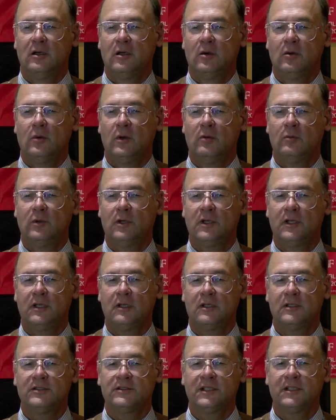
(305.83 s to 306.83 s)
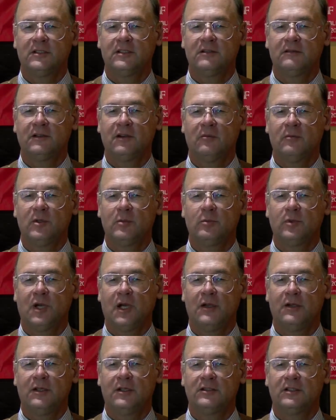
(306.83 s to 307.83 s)
When working on sensitive government
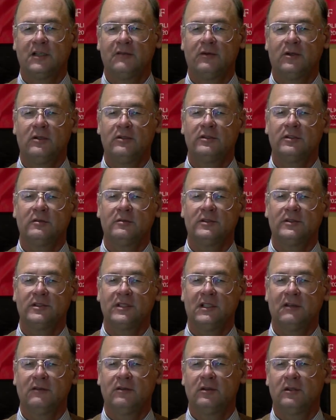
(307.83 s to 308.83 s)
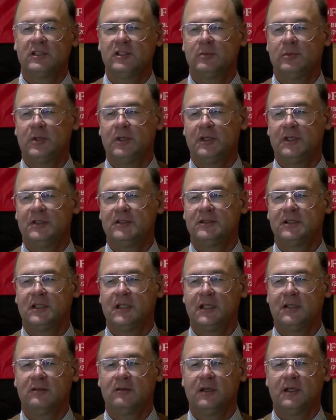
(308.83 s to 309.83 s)
projects, I've also received good experience in
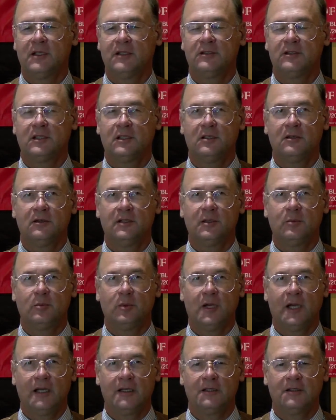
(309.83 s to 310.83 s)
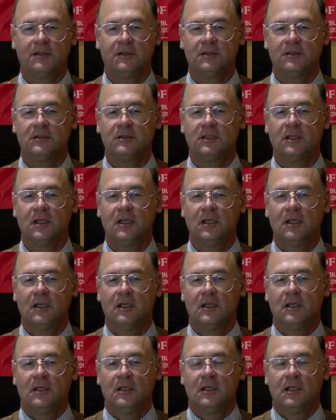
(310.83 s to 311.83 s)
electronic security practices.
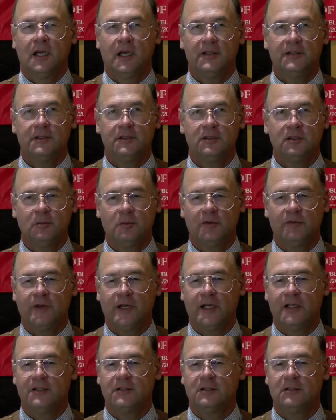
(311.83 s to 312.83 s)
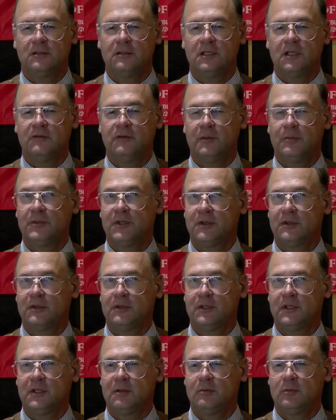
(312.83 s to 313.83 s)
As a supervisor of up to
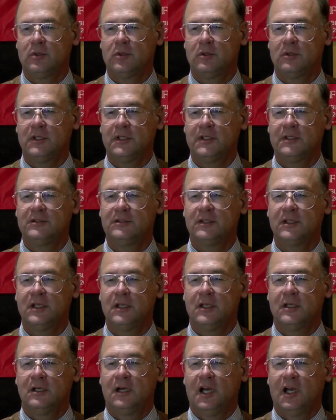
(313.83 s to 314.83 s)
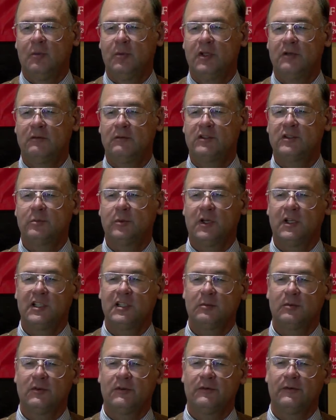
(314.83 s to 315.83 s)
30 employees, I've been
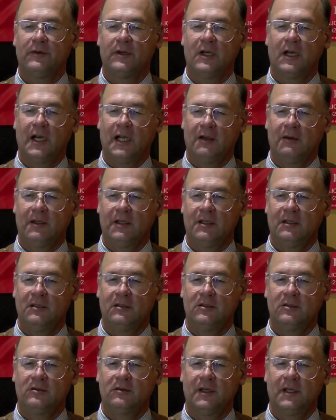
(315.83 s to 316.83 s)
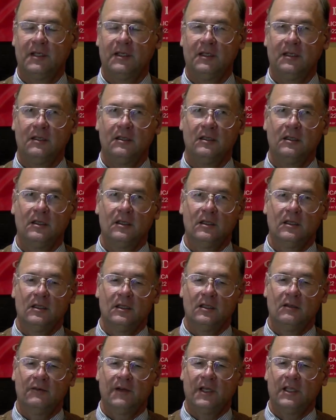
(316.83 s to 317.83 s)
responsible for hiring, training,
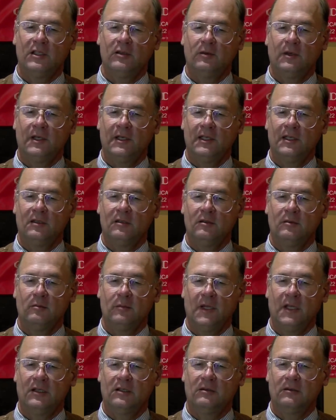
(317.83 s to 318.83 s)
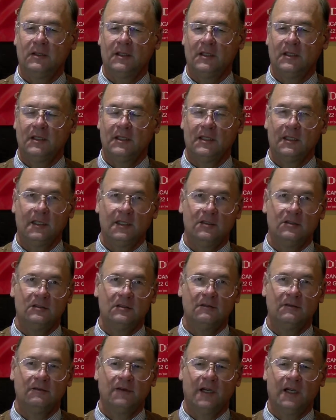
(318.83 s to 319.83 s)
evaluating, mentoring, and
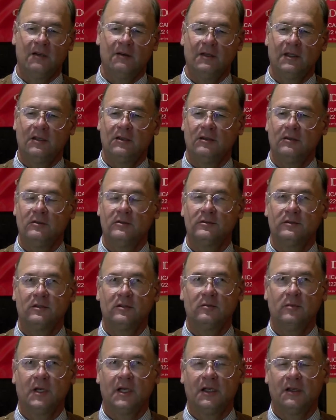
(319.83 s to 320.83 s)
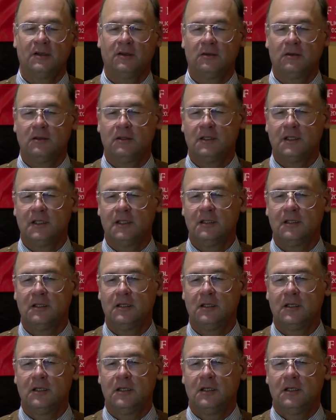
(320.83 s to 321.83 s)
occasionally firing those under my authority.
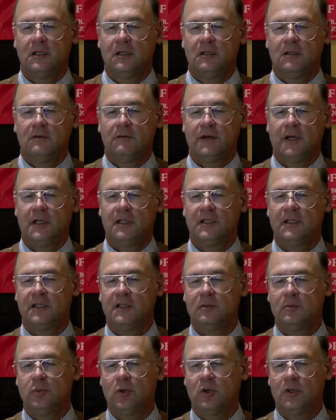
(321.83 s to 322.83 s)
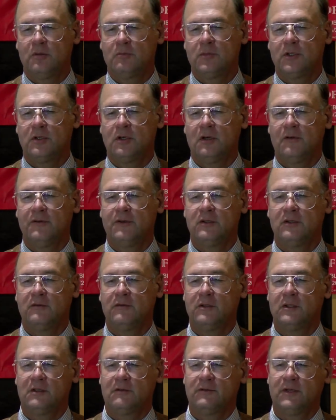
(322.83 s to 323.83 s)
Finally, an important but often
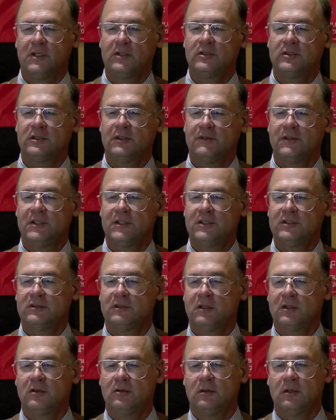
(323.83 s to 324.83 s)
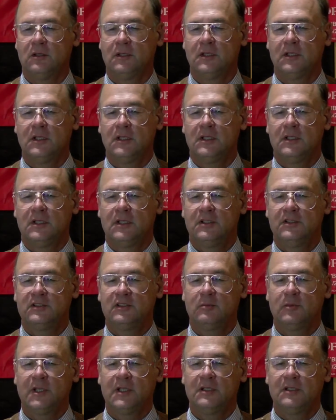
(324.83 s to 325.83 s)
overlooked function of the district court is
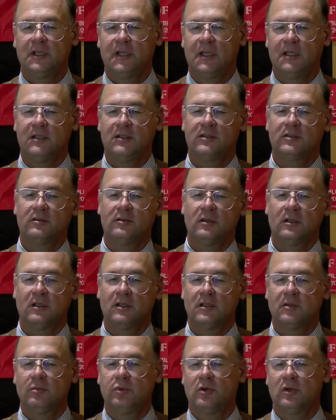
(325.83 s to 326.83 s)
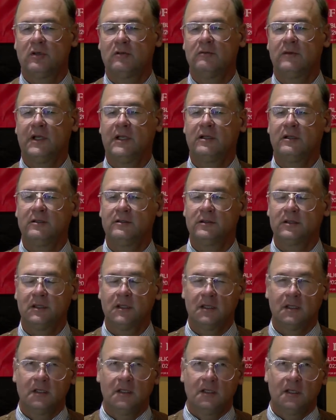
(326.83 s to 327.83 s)
to maintain historically important records
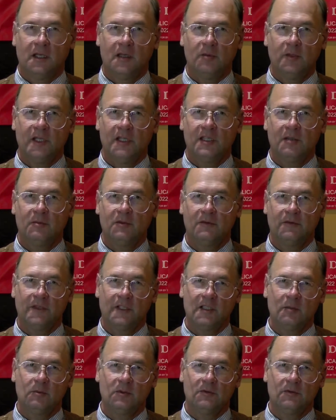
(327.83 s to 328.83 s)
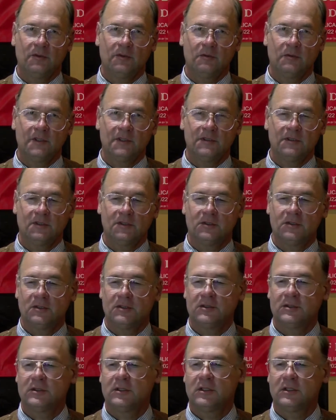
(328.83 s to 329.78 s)
and make them available for researchers.